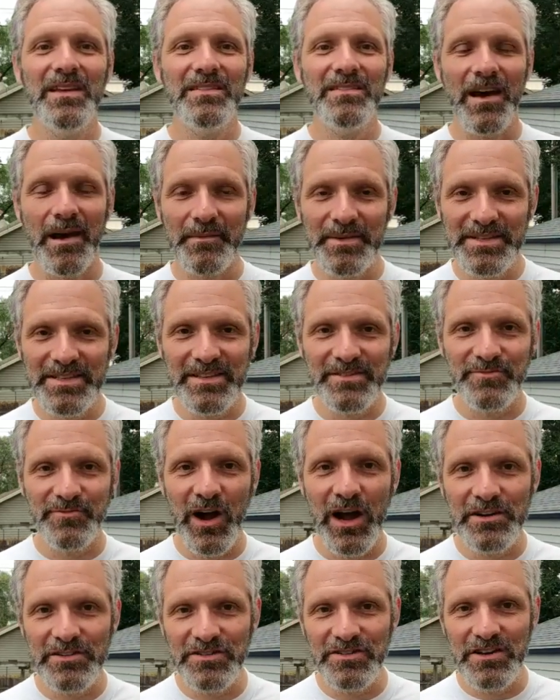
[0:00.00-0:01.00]
Tommy says,
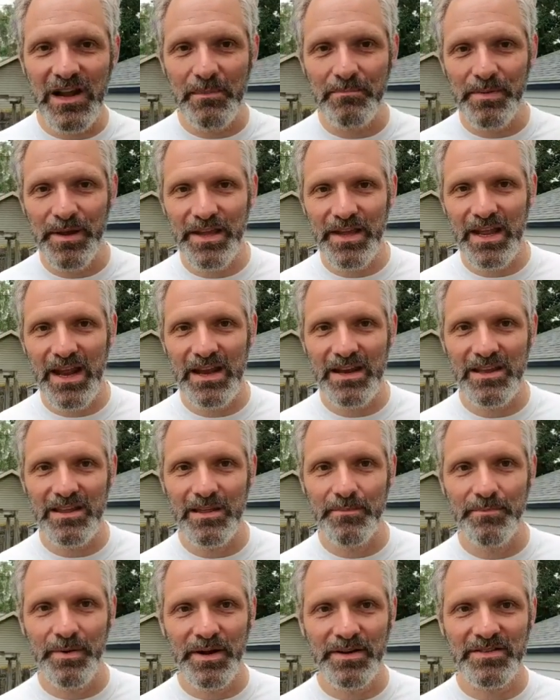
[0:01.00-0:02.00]
Rodgers not being at any of
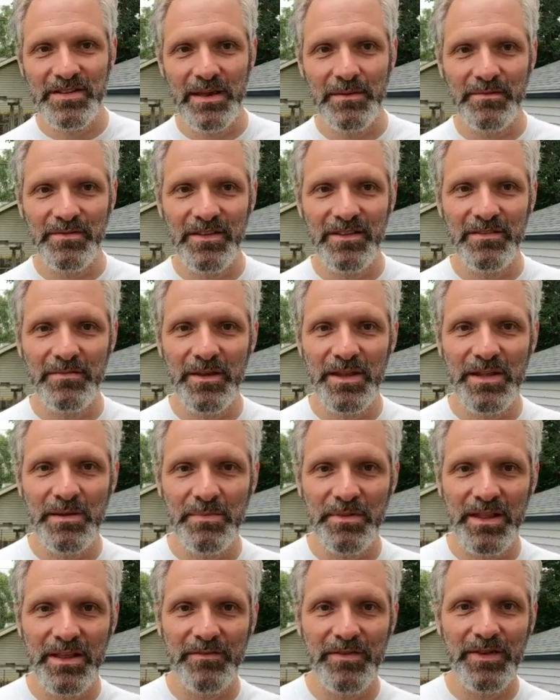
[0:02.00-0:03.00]
the Bucks games leads me to
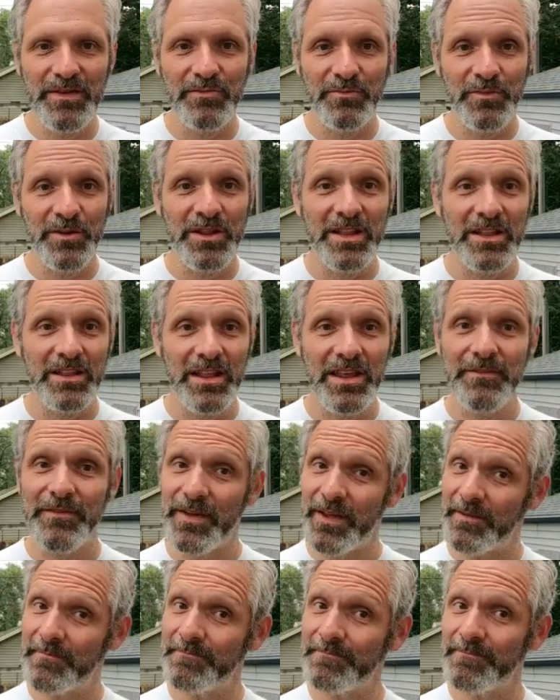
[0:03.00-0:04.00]
believe he's really leaving.